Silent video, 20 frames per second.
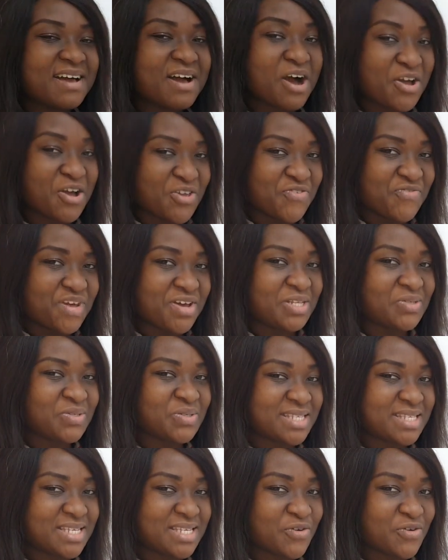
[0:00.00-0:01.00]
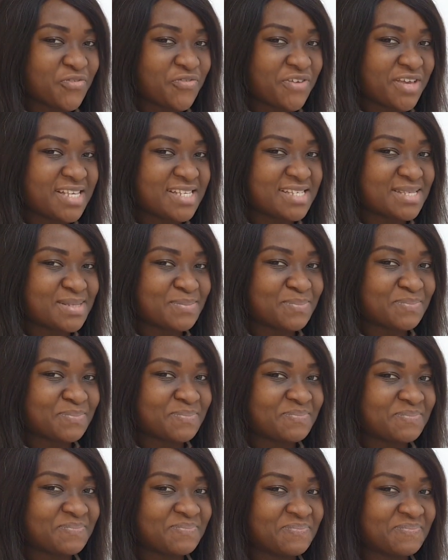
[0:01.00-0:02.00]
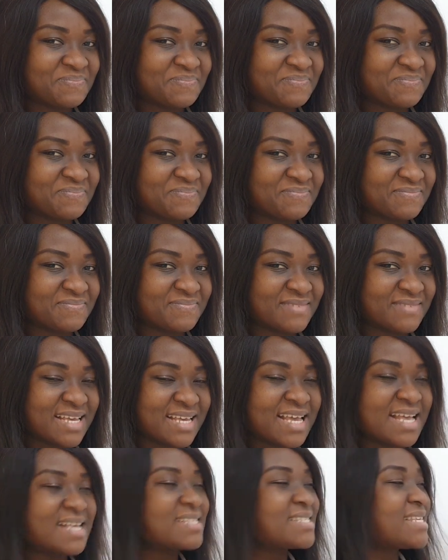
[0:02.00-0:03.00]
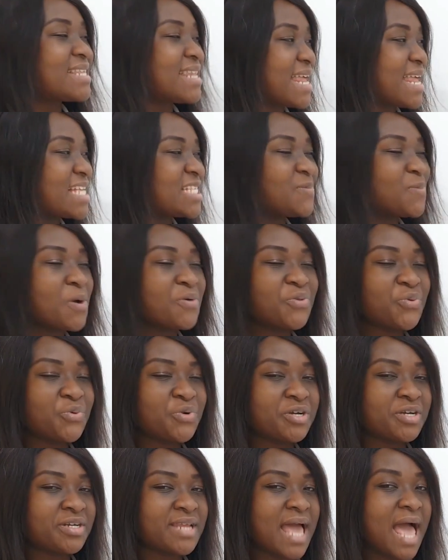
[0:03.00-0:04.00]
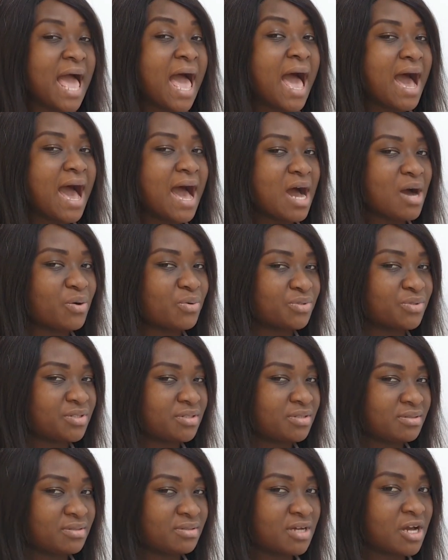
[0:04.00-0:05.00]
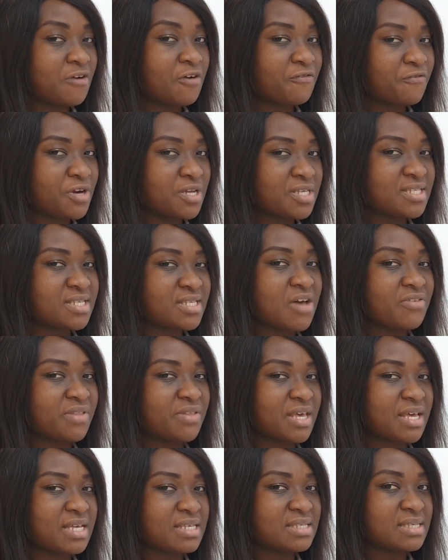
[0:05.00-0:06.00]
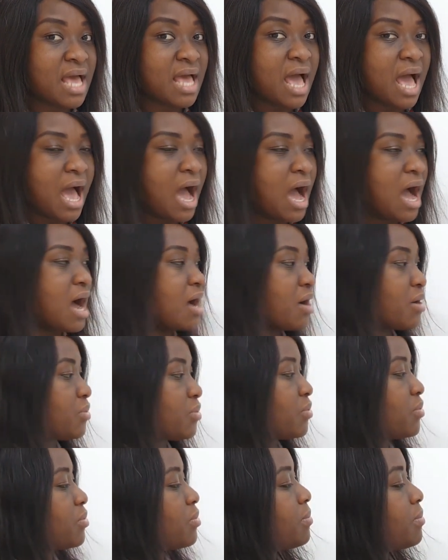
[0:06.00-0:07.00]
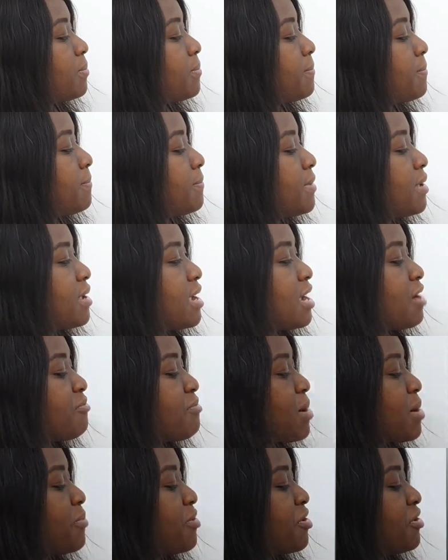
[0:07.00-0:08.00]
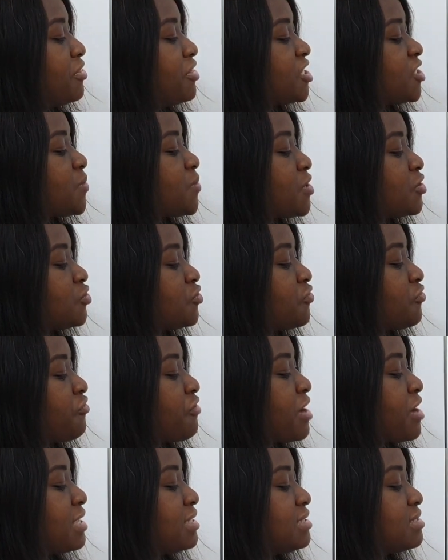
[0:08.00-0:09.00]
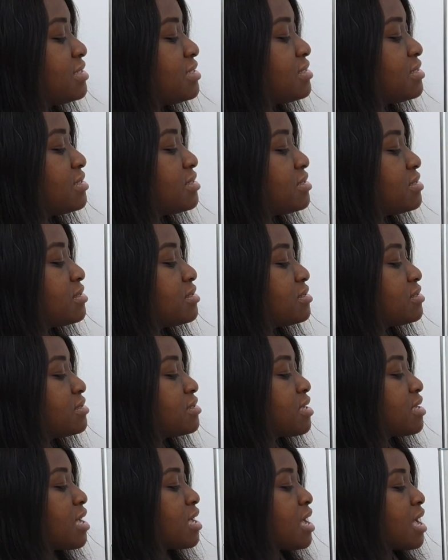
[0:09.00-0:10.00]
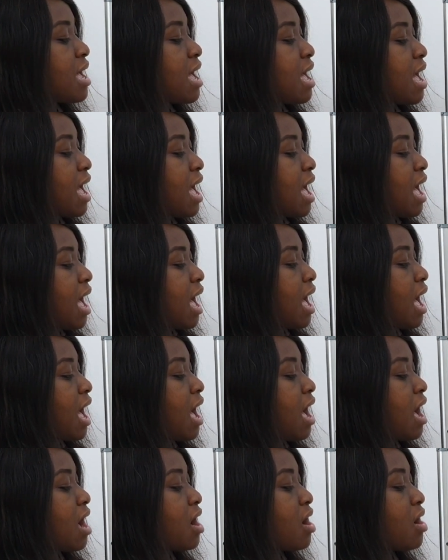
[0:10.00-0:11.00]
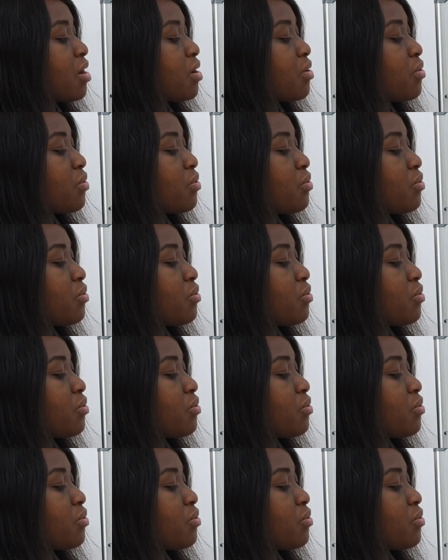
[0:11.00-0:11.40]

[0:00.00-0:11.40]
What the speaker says: Are you ready to tick or fix? So let's spell the word out. Our first sound is ow. Remember the special friends? Ow.